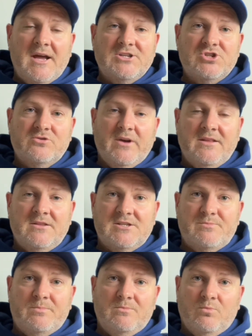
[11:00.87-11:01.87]
our strength
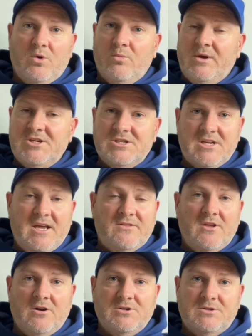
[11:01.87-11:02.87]
is when we just get
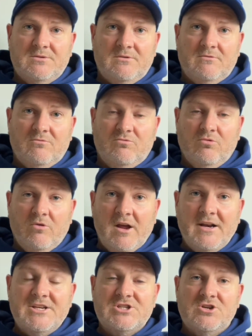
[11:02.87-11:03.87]
those
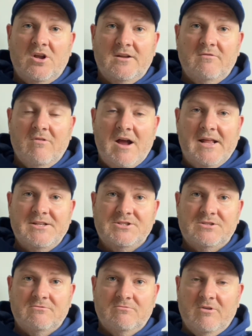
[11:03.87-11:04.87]
really solid
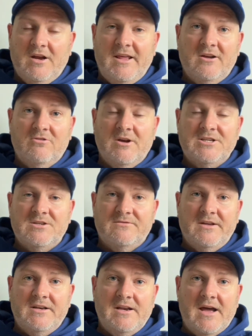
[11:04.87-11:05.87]
runs, really aggressive
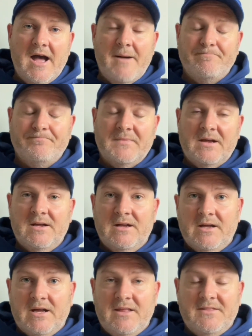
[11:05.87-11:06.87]
in
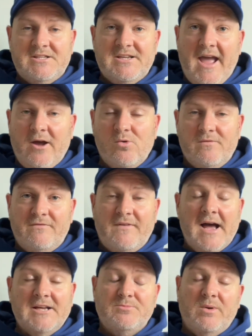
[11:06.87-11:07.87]
the tackle and
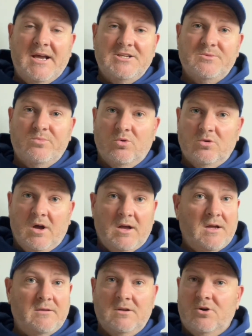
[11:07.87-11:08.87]
fast plays the ball,
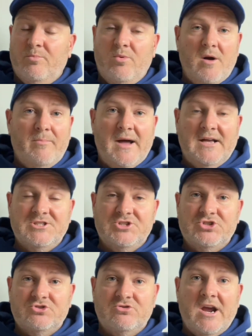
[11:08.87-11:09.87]
like little pop
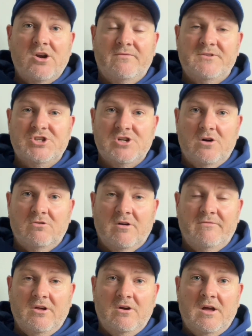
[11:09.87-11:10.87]
passes straight off the shoulder of
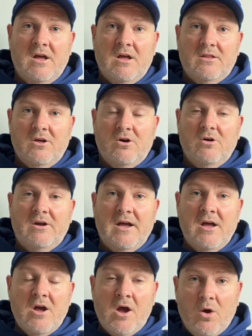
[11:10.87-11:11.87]
the
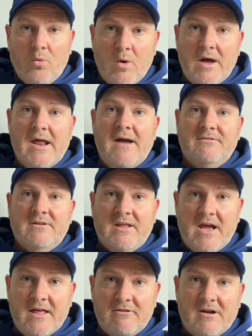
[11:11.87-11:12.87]
hooker, one after the
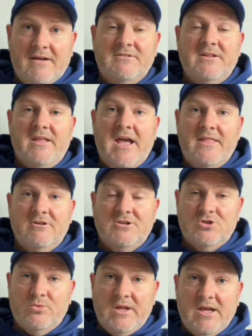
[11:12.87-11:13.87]
other,
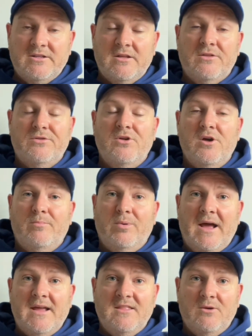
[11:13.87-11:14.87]
until we get to the third
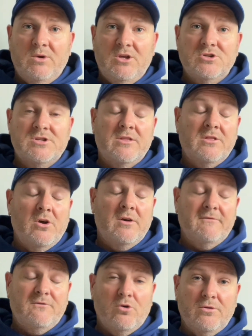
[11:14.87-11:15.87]
play. And then we use the third
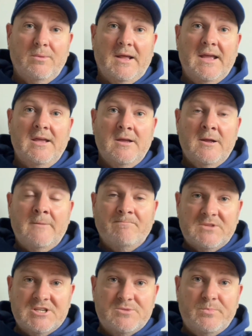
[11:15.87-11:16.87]
and fourth play
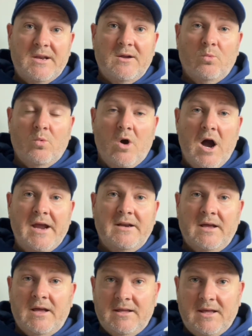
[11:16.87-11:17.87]
to spin it wide,
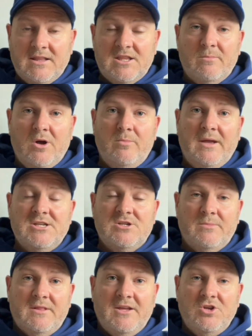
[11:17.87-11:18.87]
get the
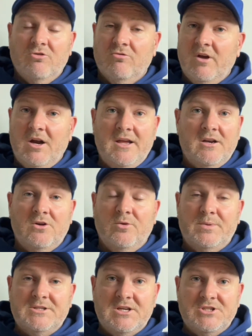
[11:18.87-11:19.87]
momentum, and then you're really in a good
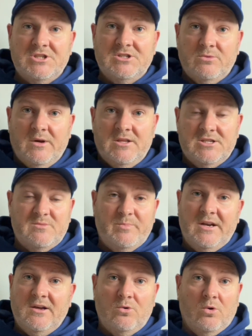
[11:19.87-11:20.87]
position to either
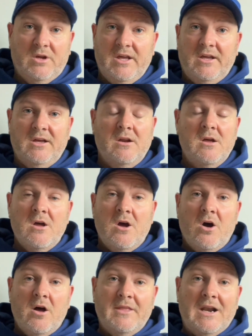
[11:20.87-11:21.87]
spin it or kick it
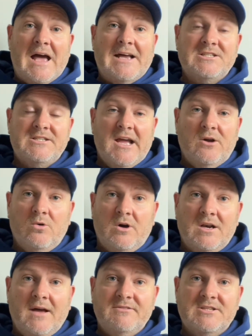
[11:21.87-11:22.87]
on the last tackle.
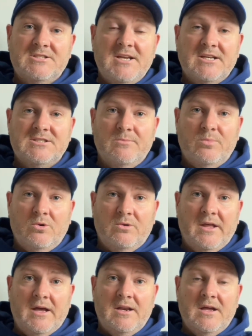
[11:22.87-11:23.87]
I'd love to see us employ
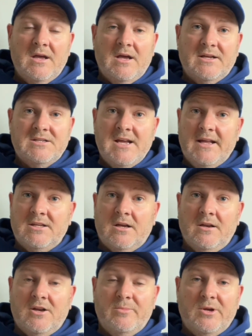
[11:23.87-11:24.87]
that tactic a
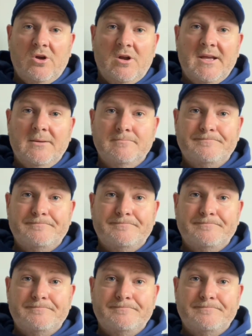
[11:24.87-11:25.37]
little bit earlier.